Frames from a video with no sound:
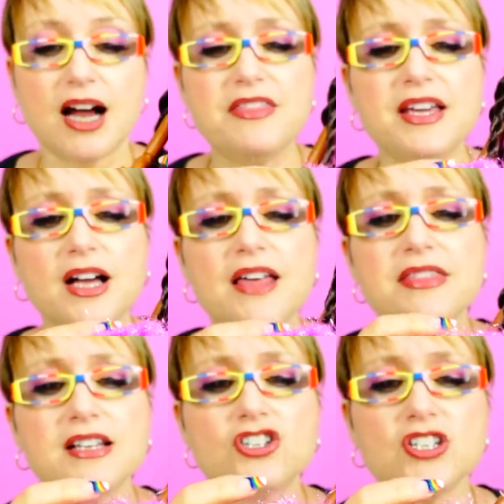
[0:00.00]
I think, I
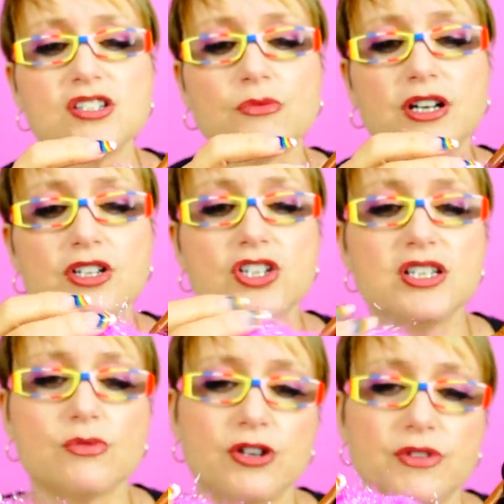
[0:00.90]
think she's one,
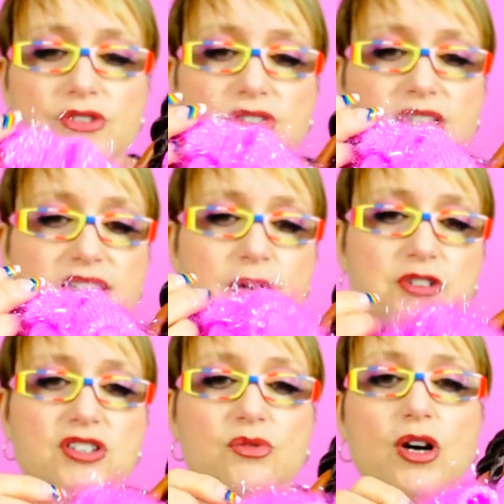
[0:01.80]
she's one of those
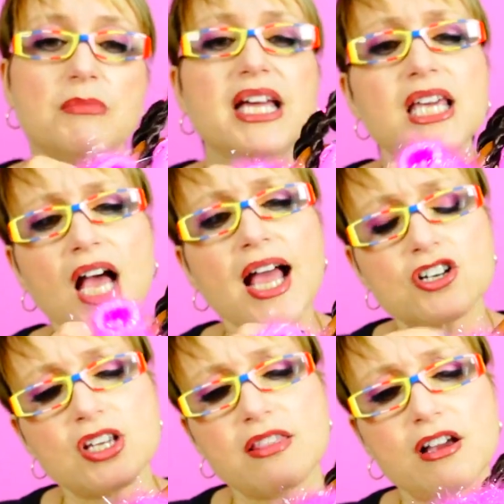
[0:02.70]
exceptions where I'm like, yeah,
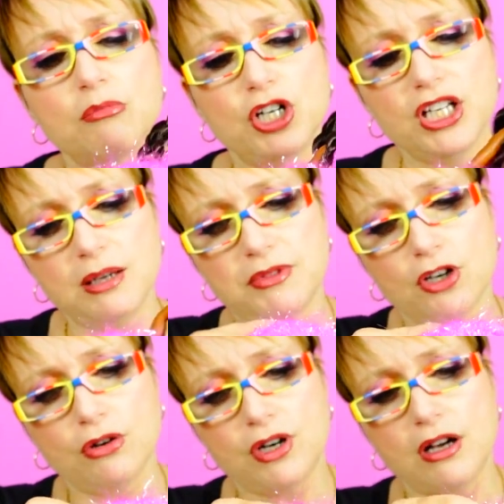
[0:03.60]
actually, I think I'm going to keep the
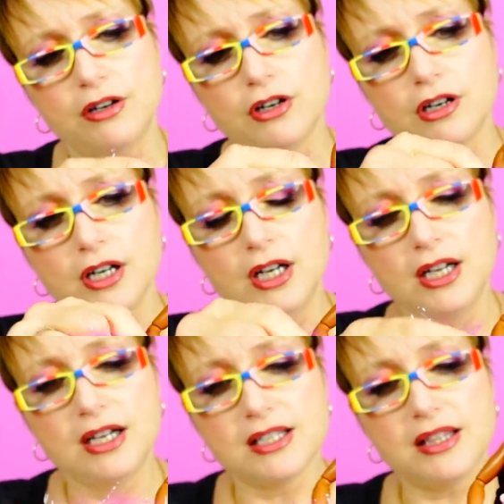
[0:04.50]
coat on her
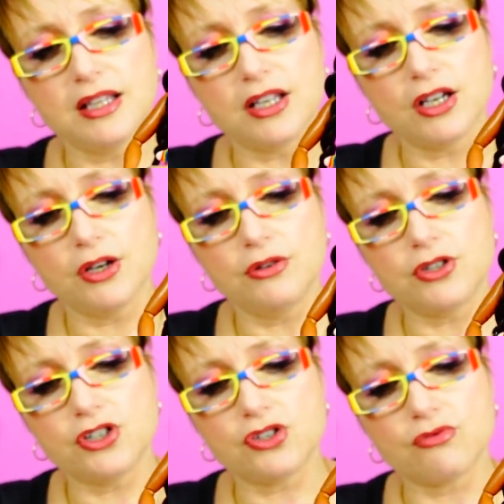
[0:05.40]
because I think the coat
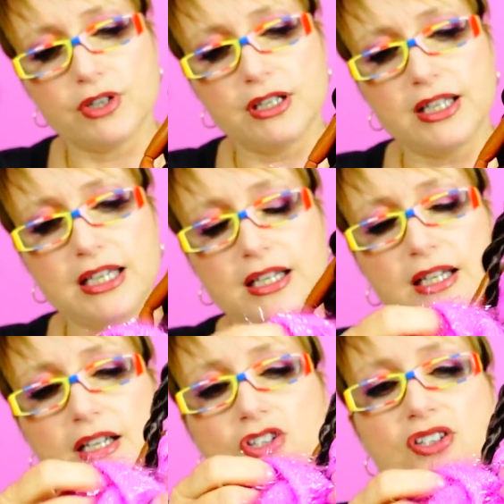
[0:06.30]
just really
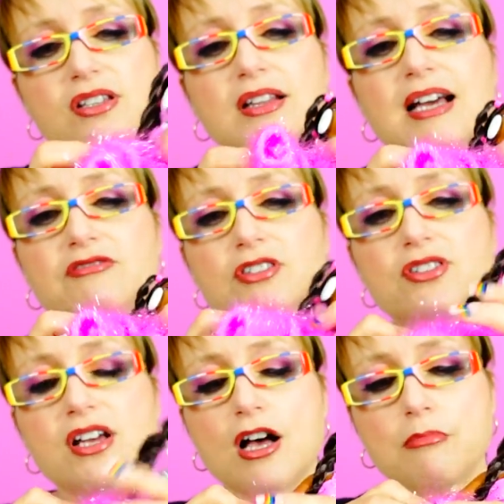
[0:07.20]
just
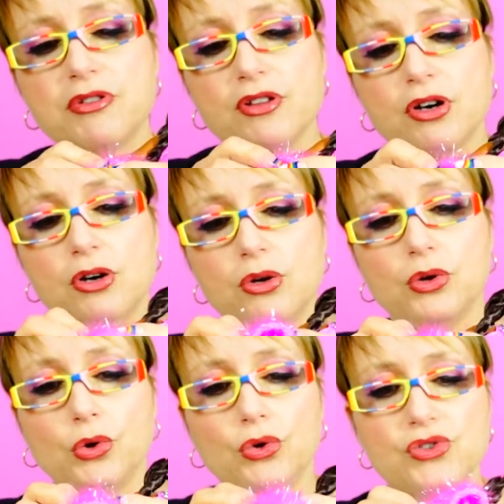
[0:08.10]
levels up the
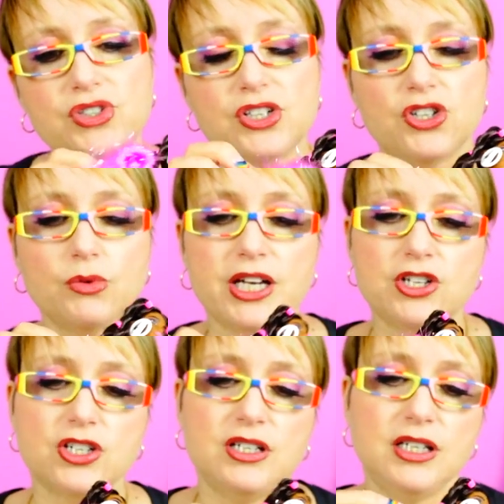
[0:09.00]
whole
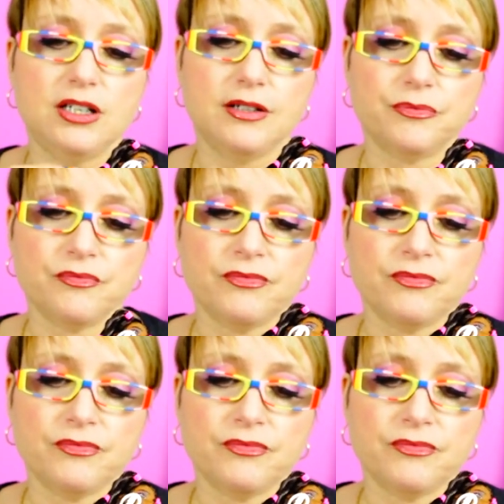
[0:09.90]
situation here.